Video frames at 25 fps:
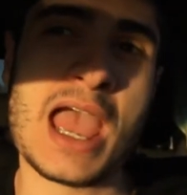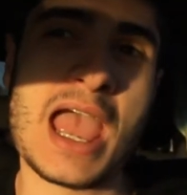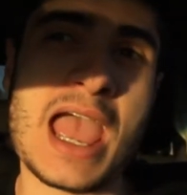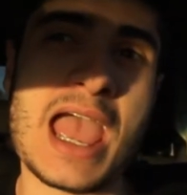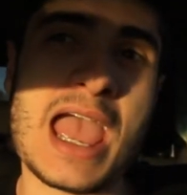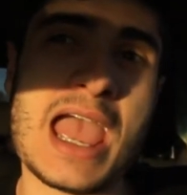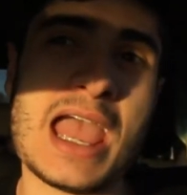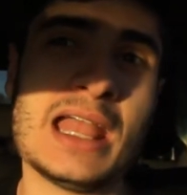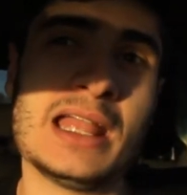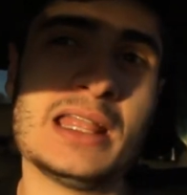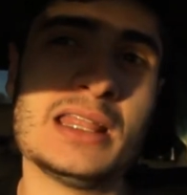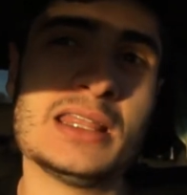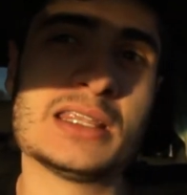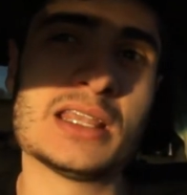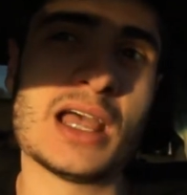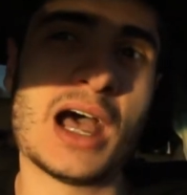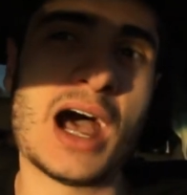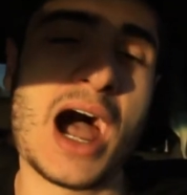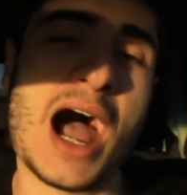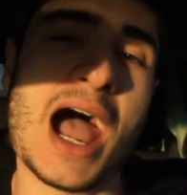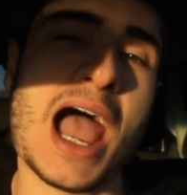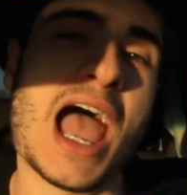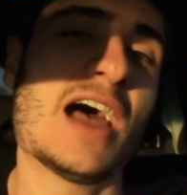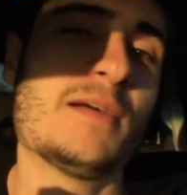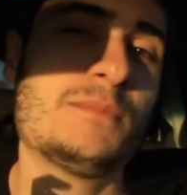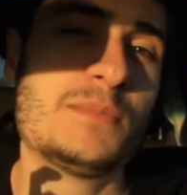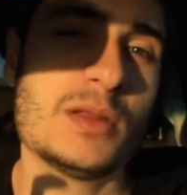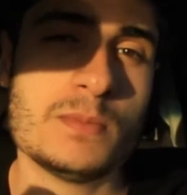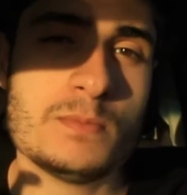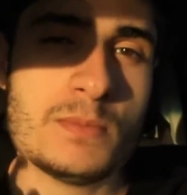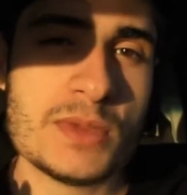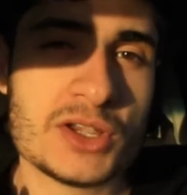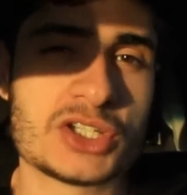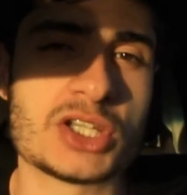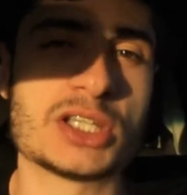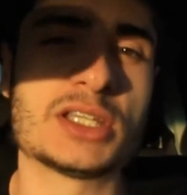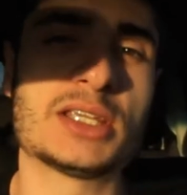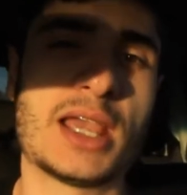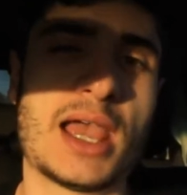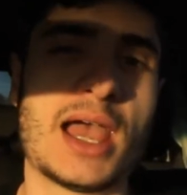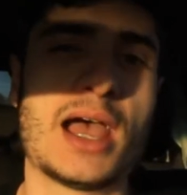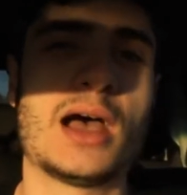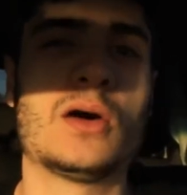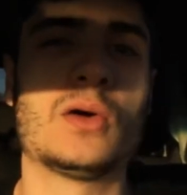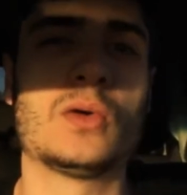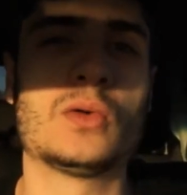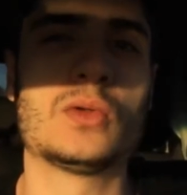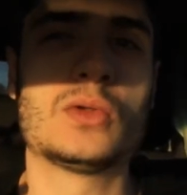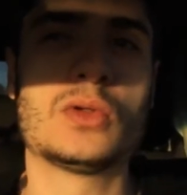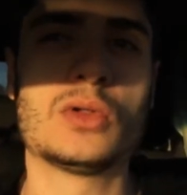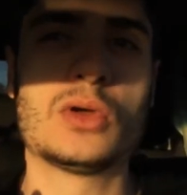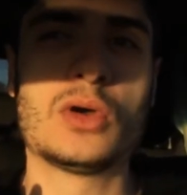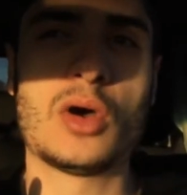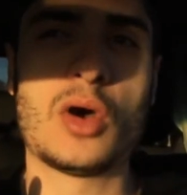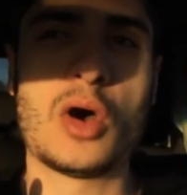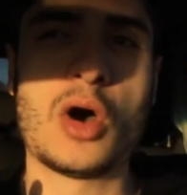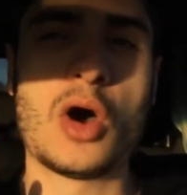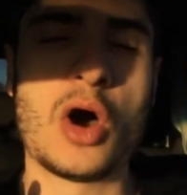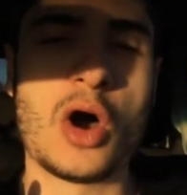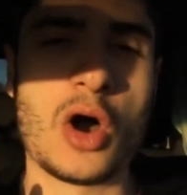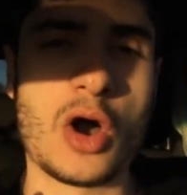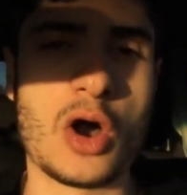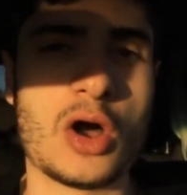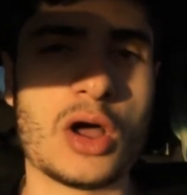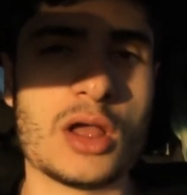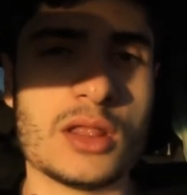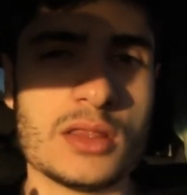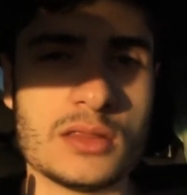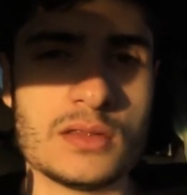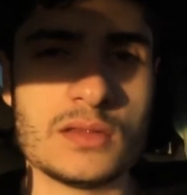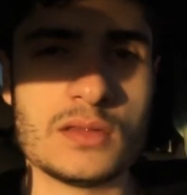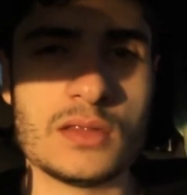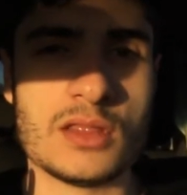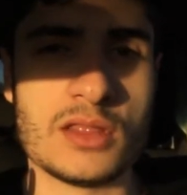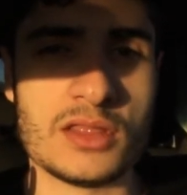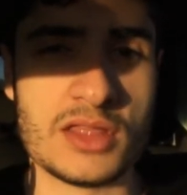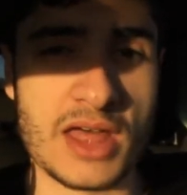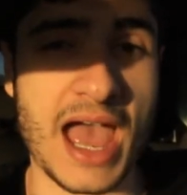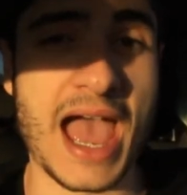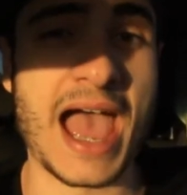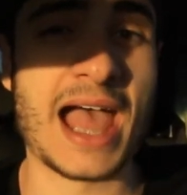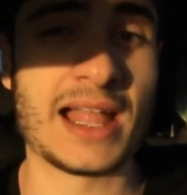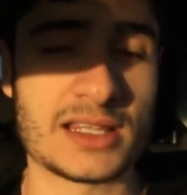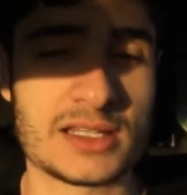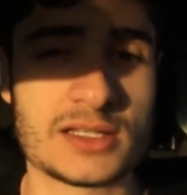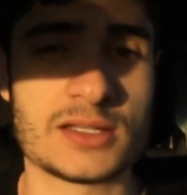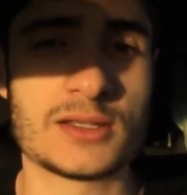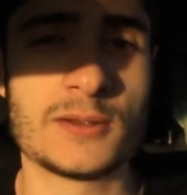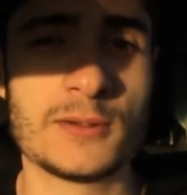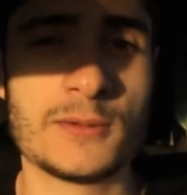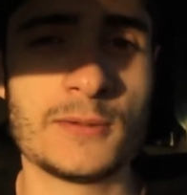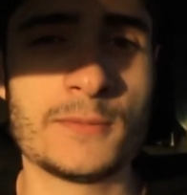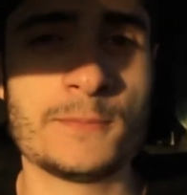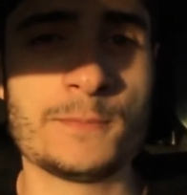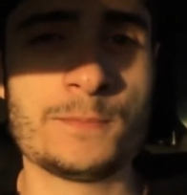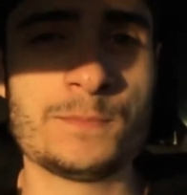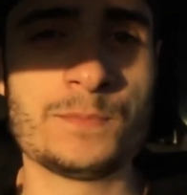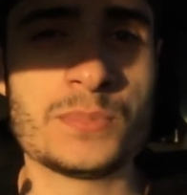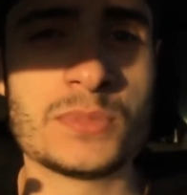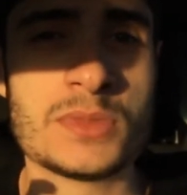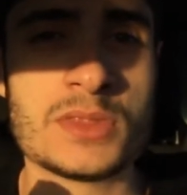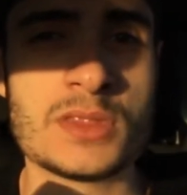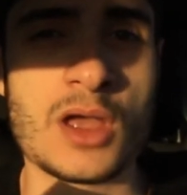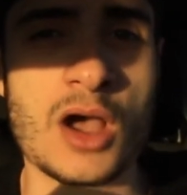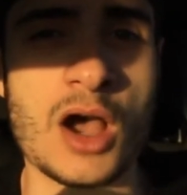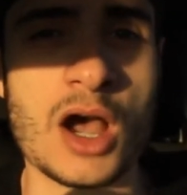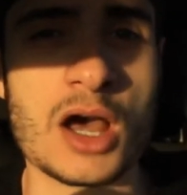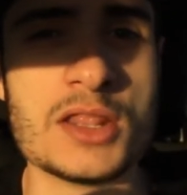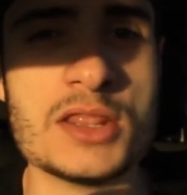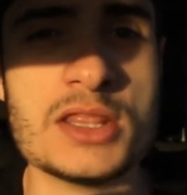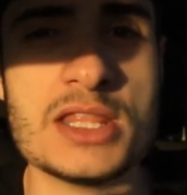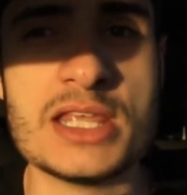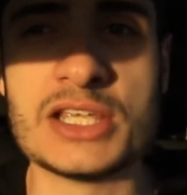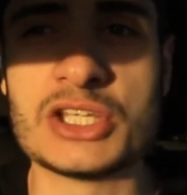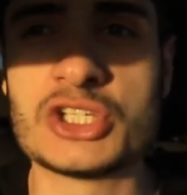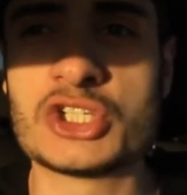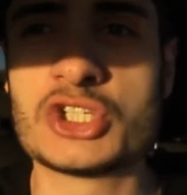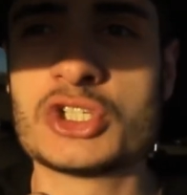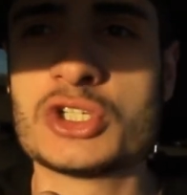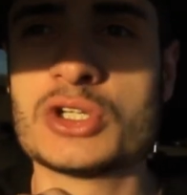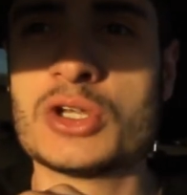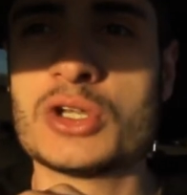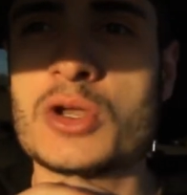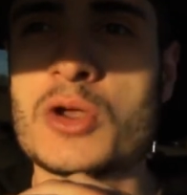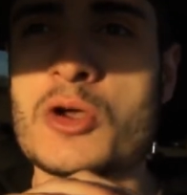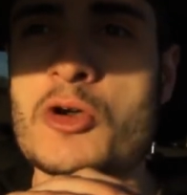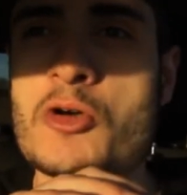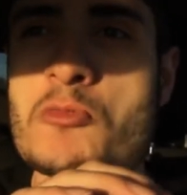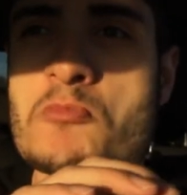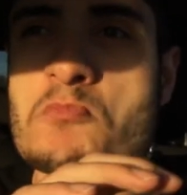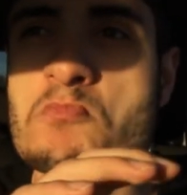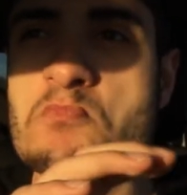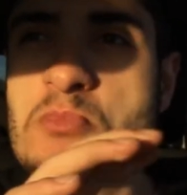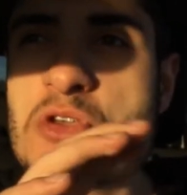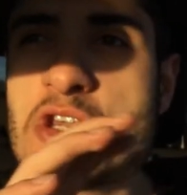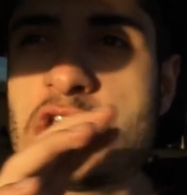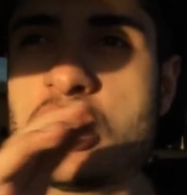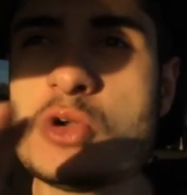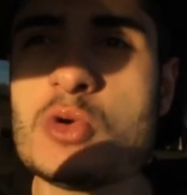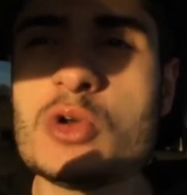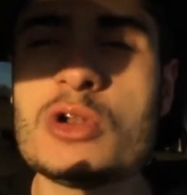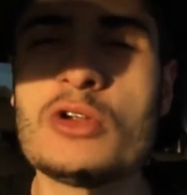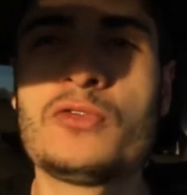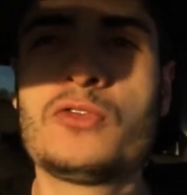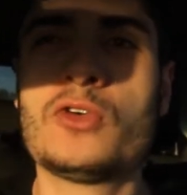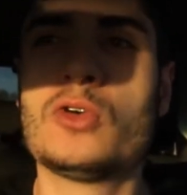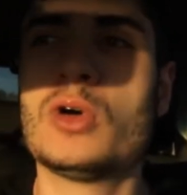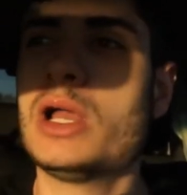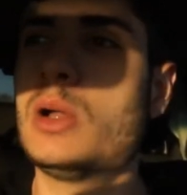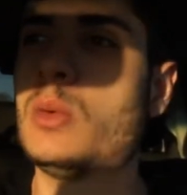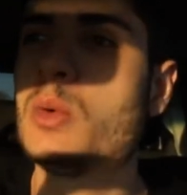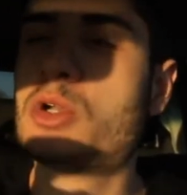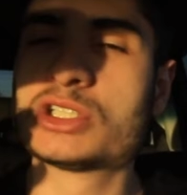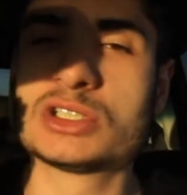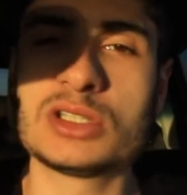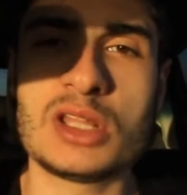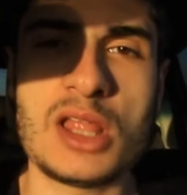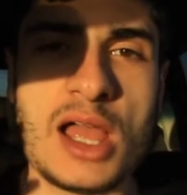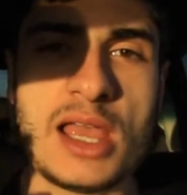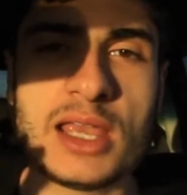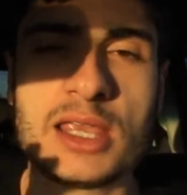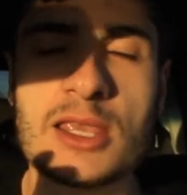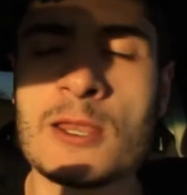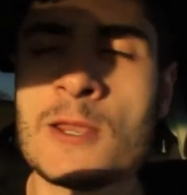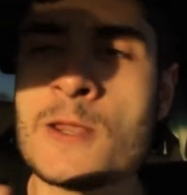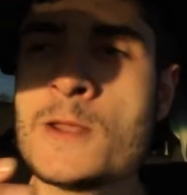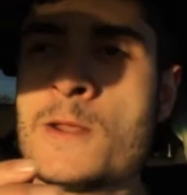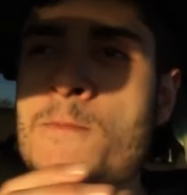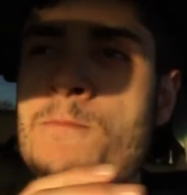And I have been missing out on that. On this beautiful, it was like